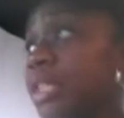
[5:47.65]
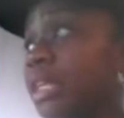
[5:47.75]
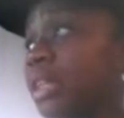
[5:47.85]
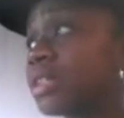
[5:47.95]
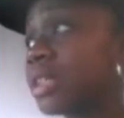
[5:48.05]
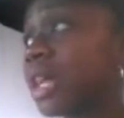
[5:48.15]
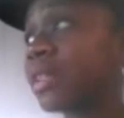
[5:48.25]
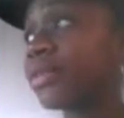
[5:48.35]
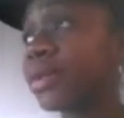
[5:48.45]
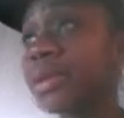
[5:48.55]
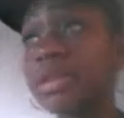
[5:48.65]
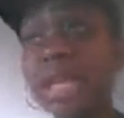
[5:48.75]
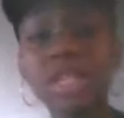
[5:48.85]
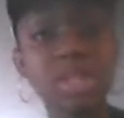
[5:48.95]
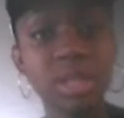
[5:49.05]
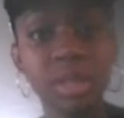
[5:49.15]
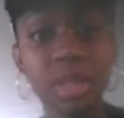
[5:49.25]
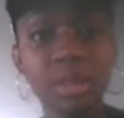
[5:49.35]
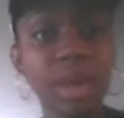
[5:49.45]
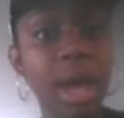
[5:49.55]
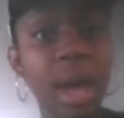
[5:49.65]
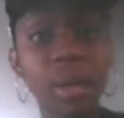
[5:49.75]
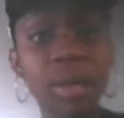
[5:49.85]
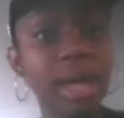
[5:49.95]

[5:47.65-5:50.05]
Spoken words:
see there's another recruiting station an hour